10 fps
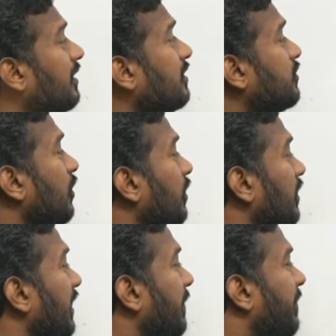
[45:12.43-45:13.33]
So
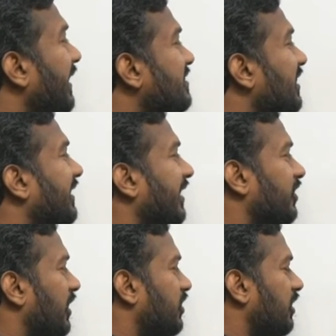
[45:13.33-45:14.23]
a BST
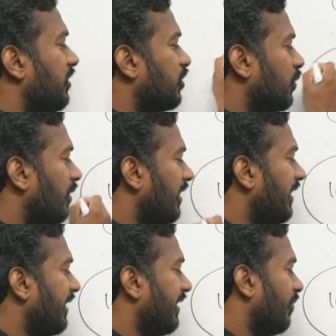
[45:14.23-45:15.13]
construction,
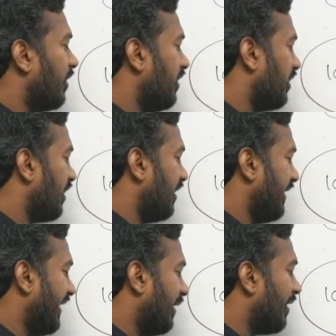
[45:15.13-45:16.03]
surely what they call
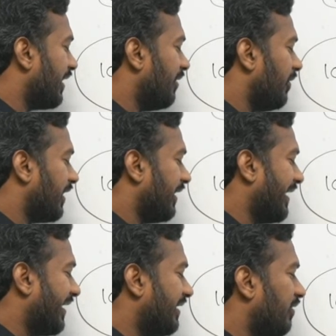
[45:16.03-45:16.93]
n log n, we can
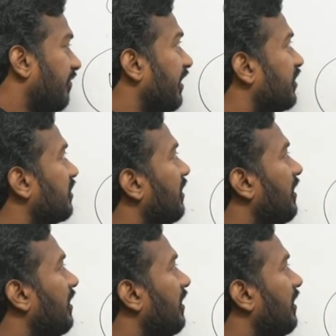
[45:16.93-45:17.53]
guarantee finish.